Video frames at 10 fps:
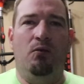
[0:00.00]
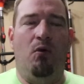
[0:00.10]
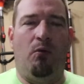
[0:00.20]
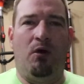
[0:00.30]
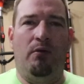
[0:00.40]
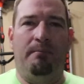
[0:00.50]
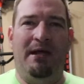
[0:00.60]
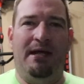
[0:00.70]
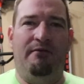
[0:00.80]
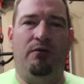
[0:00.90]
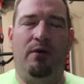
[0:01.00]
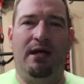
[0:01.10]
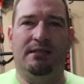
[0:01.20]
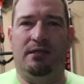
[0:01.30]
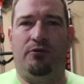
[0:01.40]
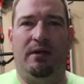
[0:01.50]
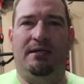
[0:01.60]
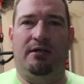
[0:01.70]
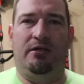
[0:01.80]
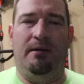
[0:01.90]
what we're going to be giving away is a
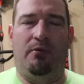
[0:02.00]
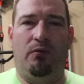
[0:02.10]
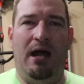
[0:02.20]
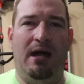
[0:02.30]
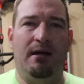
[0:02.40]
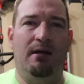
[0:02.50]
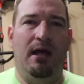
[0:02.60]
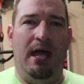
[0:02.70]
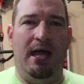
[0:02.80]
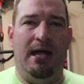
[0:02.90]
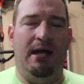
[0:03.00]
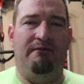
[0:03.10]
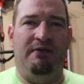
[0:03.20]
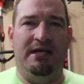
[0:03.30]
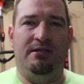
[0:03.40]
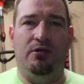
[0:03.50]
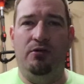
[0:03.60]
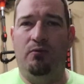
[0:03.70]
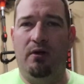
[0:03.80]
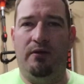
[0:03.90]
3-tier timber rack, a
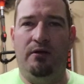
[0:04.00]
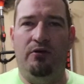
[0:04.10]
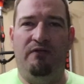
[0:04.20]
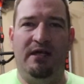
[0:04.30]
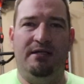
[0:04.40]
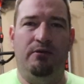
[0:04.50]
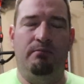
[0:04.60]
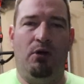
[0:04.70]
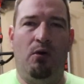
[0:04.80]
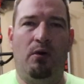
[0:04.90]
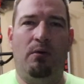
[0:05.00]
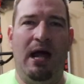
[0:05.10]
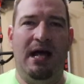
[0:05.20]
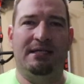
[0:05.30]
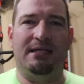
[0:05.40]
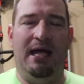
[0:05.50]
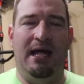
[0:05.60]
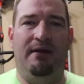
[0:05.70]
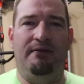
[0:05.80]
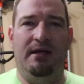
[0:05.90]
V2, one of the new V2 blower racks,
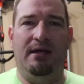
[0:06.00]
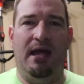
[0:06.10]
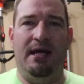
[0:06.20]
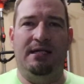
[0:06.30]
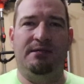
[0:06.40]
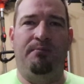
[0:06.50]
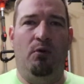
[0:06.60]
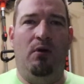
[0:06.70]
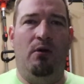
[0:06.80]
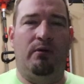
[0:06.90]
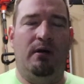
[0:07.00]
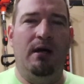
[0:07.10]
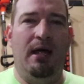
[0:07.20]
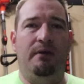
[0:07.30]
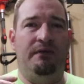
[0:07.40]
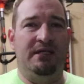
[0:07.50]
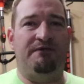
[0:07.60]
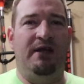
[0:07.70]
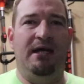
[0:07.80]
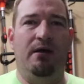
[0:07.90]
and then a spool holder. This
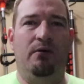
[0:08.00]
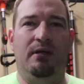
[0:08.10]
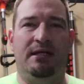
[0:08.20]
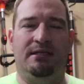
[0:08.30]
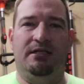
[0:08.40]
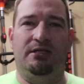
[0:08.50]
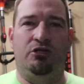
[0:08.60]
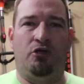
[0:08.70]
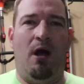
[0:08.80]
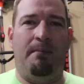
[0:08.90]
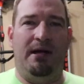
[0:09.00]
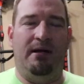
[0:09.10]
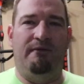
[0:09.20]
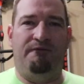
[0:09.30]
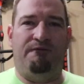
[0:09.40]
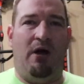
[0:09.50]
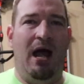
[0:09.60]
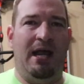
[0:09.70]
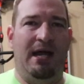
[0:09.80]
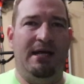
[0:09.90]
video is dropping
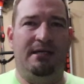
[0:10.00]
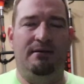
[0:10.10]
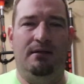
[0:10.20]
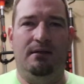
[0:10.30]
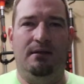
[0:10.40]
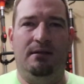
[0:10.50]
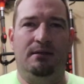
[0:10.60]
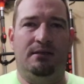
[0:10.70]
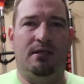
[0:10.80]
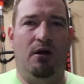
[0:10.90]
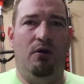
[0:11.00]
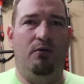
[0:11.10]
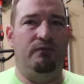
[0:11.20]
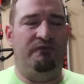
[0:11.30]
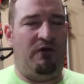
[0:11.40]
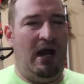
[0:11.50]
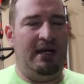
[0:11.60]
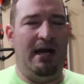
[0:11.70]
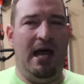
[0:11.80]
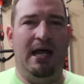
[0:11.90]
Friday. So
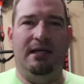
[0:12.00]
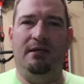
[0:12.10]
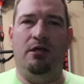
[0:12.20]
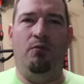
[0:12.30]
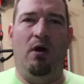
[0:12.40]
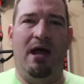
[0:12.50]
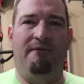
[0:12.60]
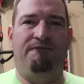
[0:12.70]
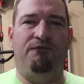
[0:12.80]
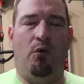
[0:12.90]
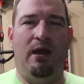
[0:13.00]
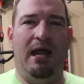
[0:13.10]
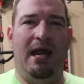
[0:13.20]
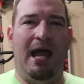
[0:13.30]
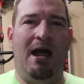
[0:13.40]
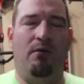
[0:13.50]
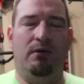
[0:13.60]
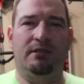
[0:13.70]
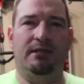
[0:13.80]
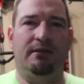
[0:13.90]
Friday night, you will have 48
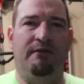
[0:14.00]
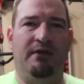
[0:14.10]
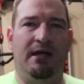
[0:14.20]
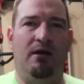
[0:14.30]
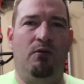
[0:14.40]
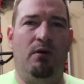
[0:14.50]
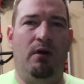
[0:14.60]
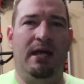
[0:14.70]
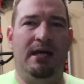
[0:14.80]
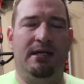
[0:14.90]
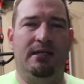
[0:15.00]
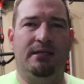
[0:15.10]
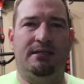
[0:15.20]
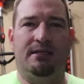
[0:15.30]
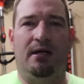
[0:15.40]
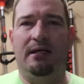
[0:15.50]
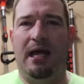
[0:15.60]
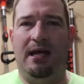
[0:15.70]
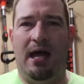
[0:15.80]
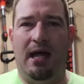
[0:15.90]
hours. The video will end
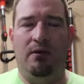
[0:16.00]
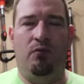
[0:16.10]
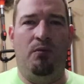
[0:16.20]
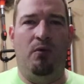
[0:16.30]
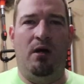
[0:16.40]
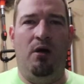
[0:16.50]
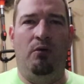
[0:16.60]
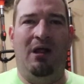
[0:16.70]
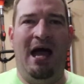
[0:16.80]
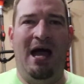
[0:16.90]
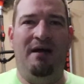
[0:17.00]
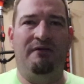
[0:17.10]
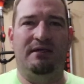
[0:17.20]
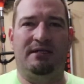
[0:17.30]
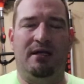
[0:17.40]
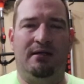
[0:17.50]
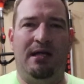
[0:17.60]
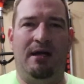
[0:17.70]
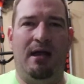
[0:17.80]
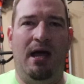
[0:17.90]
Sunday night. We will go live
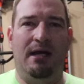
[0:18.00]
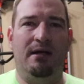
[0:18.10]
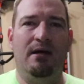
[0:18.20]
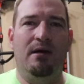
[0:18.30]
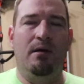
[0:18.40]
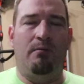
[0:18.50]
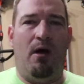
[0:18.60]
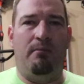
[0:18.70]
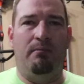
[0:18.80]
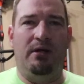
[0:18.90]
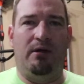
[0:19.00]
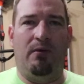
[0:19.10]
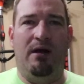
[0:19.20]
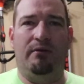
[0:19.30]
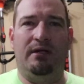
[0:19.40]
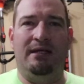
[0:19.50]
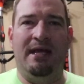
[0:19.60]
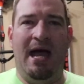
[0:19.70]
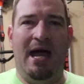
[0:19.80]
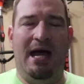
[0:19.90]
Sunday night, probably
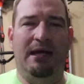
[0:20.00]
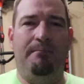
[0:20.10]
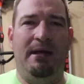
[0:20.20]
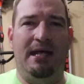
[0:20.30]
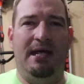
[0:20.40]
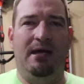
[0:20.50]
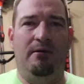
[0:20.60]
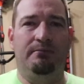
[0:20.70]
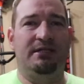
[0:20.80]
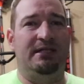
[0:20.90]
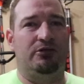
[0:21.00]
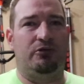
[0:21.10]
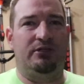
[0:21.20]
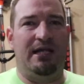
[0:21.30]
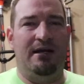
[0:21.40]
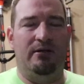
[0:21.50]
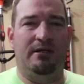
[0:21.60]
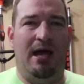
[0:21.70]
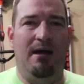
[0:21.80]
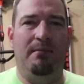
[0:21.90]
around 9 p.m. Central
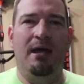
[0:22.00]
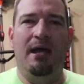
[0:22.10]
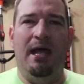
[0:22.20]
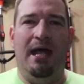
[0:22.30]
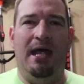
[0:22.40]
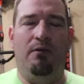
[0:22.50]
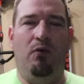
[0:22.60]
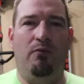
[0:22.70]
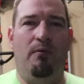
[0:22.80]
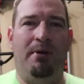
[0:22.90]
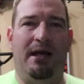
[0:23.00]
Standard Time, and we will